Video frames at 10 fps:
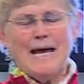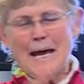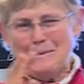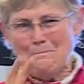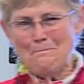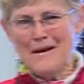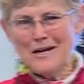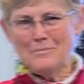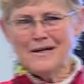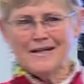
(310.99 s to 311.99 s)
And
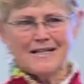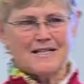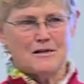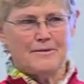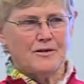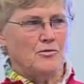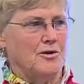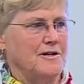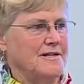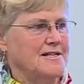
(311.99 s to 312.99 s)
metabolic is a big
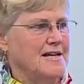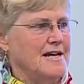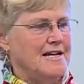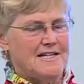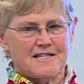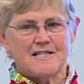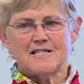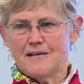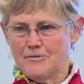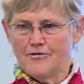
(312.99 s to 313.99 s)
word. It's the
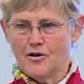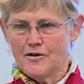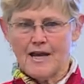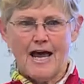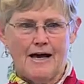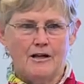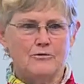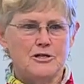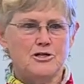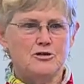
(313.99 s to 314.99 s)
sum of all the
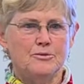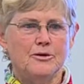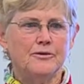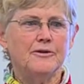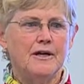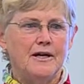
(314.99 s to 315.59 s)
calories you burn.